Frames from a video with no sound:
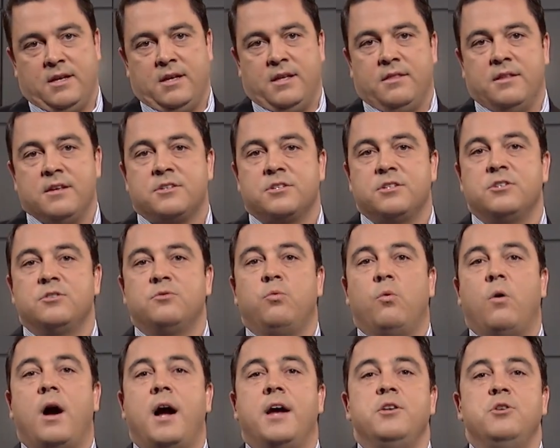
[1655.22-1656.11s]
This is
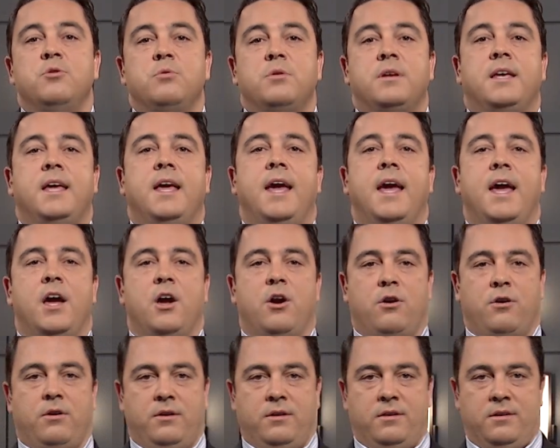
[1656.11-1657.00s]
why you
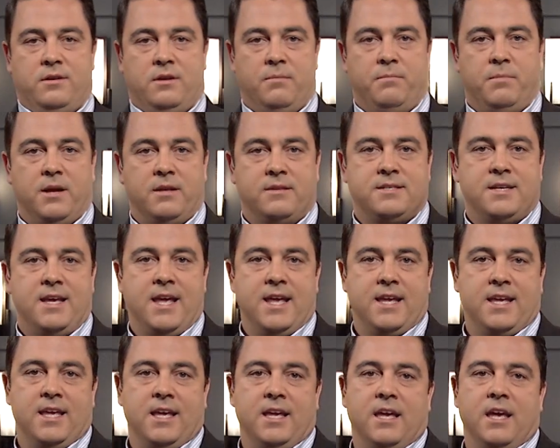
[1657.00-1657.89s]
care about
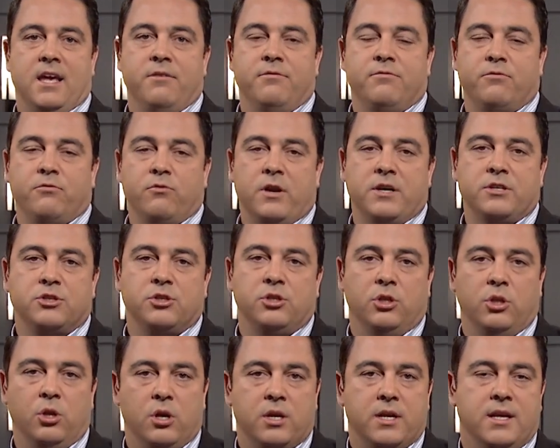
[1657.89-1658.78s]
taking a fresh
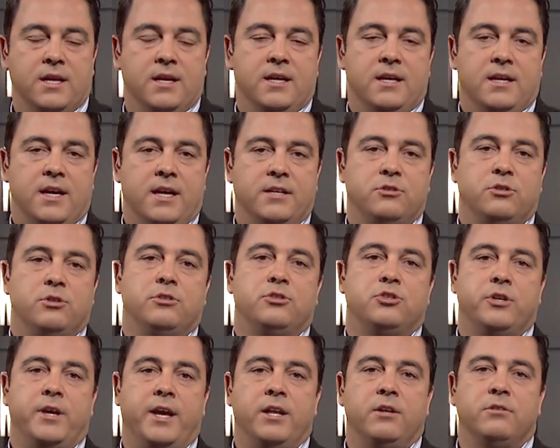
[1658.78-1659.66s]
look at your
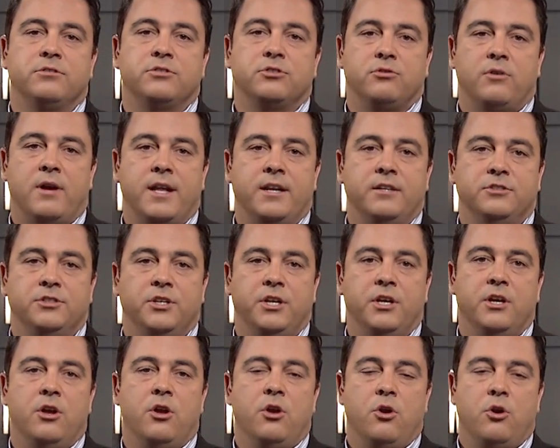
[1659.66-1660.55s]
channel
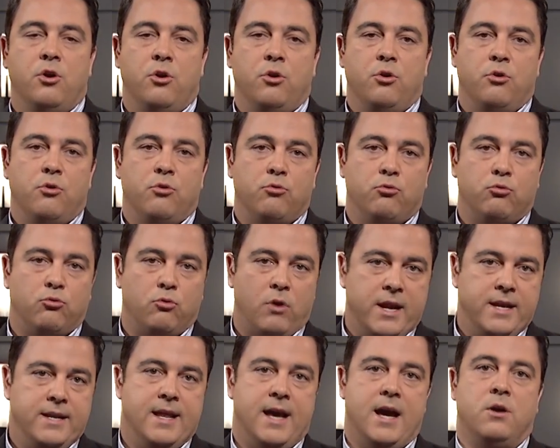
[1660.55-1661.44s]
strategy
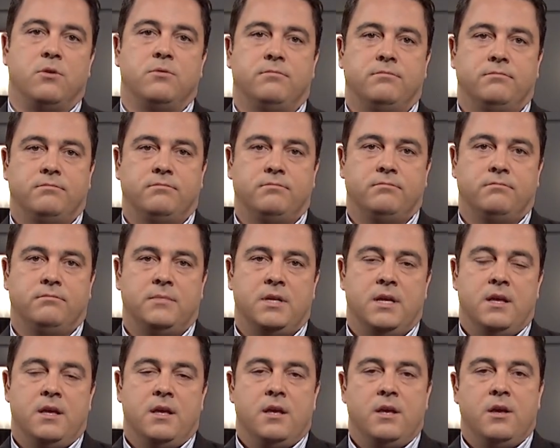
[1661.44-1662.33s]
right now.
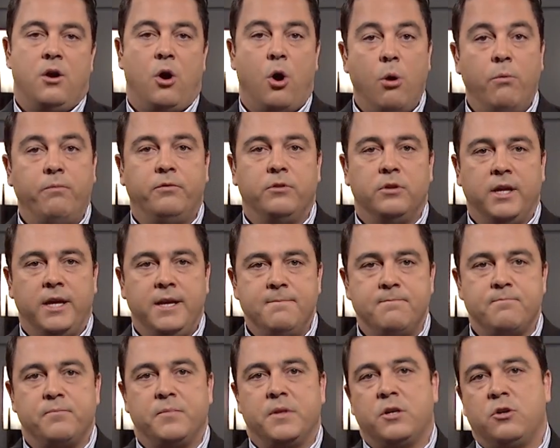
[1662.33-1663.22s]
Hopefully,
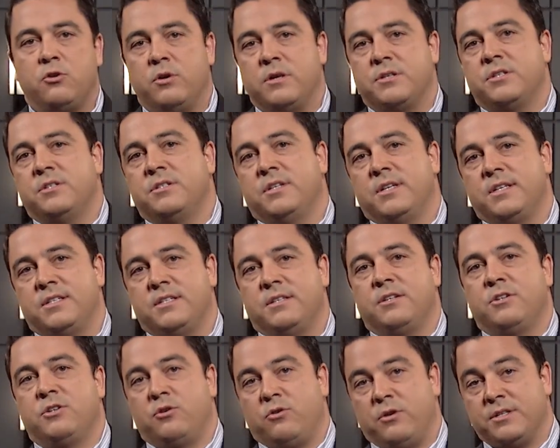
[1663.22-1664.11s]

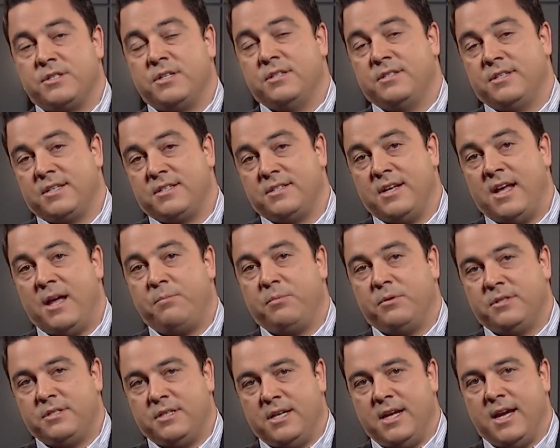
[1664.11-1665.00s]
Chris's
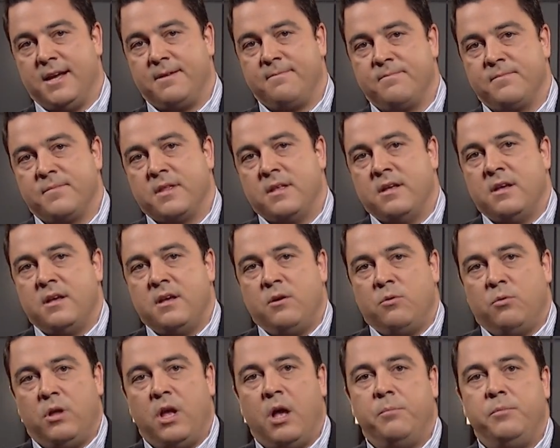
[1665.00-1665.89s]
example today
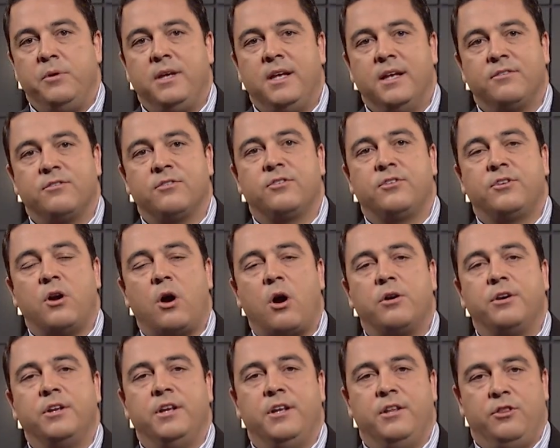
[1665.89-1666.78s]
will help you get
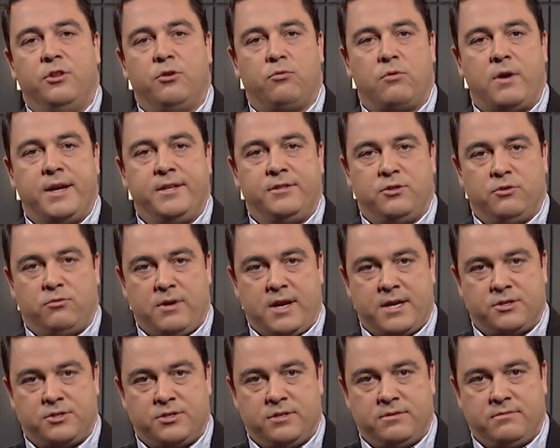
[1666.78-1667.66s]
started in the right
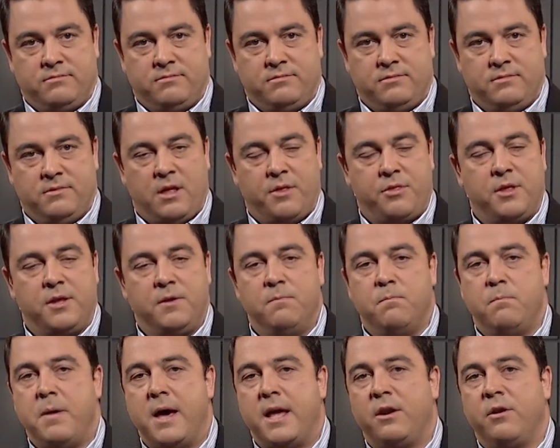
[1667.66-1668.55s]
direction.
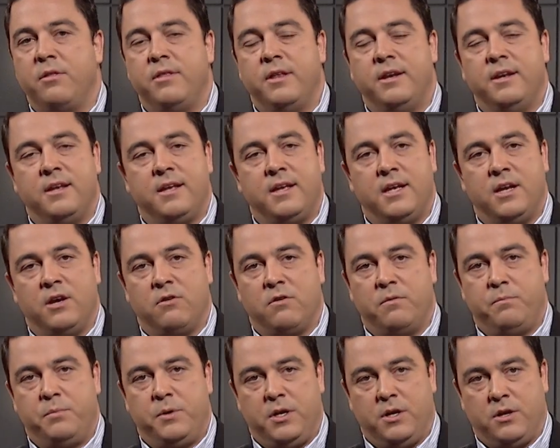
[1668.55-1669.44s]
Nothing better than to hear
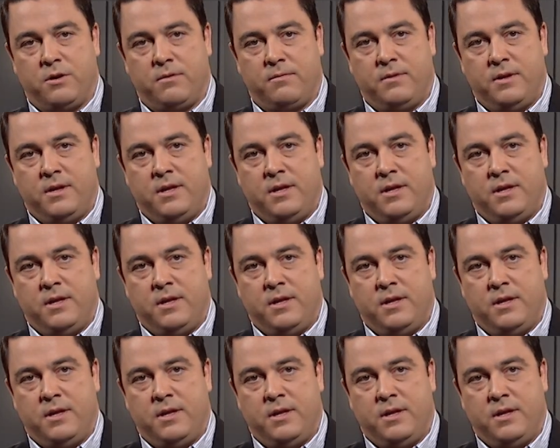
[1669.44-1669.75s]
a peer.